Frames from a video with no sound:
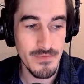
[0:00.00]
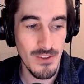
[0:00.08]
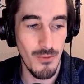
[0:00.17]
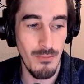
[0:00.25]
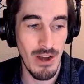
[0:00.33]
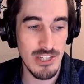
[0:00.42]

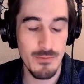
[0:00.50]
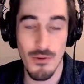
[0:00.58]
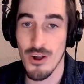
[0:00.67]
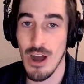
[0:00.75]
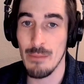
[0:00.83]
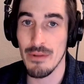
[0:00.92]
Much more
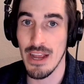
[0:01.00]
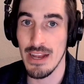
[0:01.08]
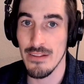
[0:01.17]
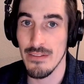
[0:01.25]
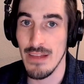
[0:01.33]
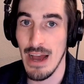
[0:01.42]
complicated
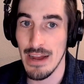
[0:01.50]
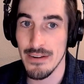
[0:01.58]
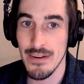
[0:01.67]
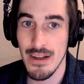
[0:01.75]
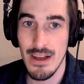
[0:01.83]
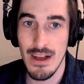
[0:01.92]
than that,
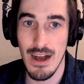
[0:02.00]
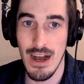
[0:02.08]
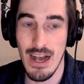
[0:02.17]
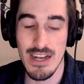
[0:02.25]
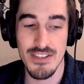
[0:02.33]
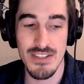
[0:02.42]

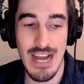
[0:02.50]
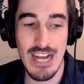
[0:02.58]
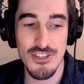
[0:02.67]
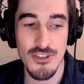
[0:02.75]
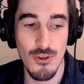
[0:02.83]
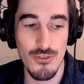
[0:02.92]
as
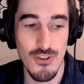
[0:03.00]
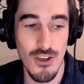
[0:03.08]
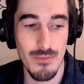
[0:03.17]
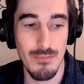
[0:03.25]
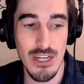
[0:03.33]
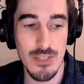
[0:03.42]
national took
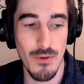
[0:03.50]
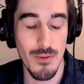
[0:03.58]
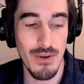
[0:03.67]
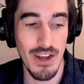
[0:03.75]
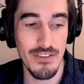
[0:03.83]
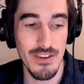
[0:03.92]
much more
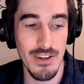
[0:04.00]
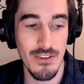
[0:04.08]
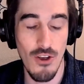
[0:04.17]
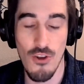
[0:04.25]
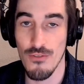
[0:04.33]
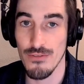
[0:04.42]
precedent
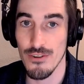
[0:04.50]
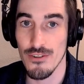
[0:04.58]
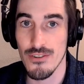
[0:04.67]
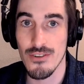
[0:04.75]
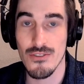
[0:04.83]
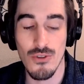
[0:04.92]
over
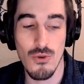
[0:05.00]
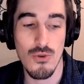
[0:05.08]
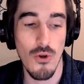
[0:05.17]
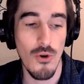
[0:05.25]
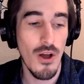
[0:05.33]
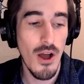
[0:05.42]

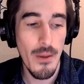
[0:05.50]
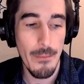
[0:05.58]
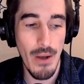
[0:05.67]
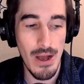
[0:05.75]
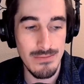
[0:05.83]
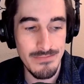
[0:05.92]
local.
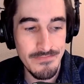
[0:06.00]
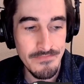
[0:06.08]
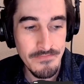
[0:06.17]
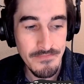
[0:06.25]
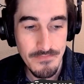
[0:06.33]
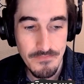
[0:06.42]
But
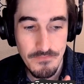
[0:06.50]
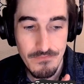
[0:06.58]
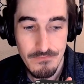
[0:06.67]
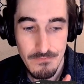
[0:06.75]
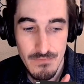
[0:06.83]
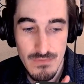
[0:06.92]

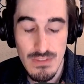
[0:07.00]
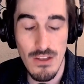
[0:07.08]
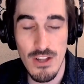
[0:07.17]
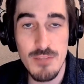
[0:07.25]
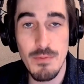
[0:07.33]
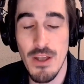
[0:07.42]

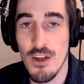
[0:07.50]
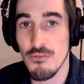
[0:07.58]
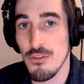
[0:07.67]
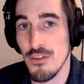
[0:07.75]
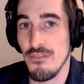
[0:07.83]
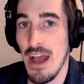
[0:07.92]
let's be honest with
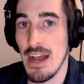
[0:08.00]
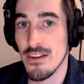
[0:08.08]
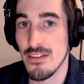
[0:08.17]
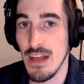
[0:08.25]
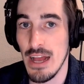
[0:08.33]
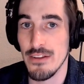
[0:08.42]
the fact
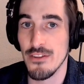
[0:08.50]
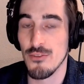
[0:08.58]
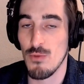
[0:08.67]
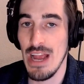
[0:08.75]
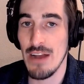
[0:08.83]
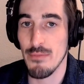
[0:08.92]
that
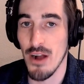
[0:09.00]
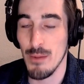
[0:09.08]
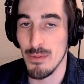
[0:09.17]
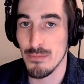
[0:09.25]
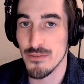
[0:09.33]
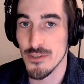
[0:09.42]
we have
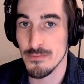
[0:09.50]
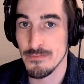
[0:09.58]
problems.